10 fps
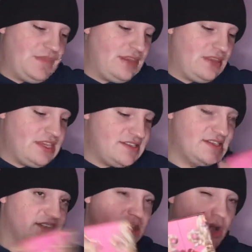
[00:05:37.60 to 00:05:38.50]
this
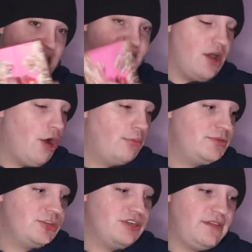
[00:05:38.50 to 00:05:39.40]
is a nicer
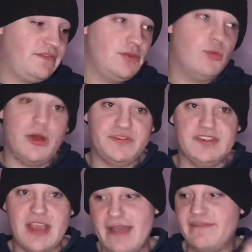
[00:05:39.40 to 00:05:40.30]
option if you want
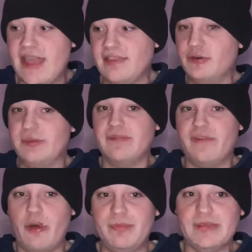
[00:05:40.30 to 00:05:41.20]
to have that little bit of
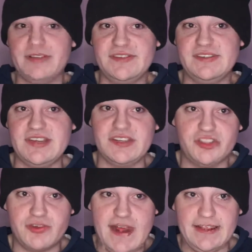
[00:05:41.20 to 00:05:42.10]
opulence in
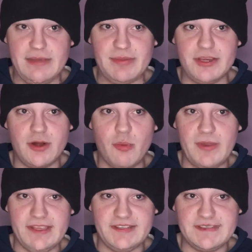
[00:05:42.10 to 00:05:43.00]
Australia but you're not
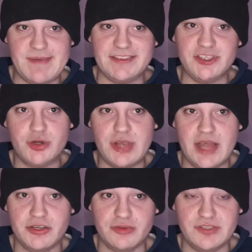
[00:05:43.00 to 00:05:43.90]
willing to spend
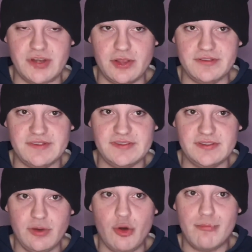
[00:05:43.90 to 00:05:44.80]
$200
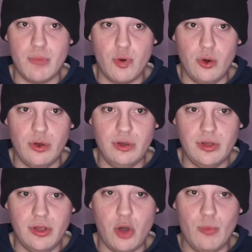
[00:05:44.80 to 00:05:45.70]
or more
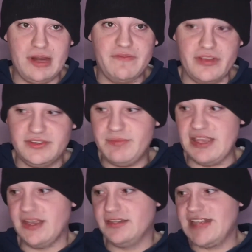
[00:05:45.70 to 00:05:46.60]
on one of her
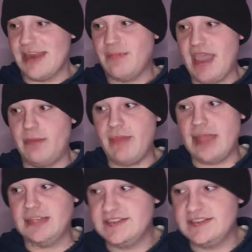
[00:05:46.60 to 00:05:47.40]
bigger 10-pan palettes.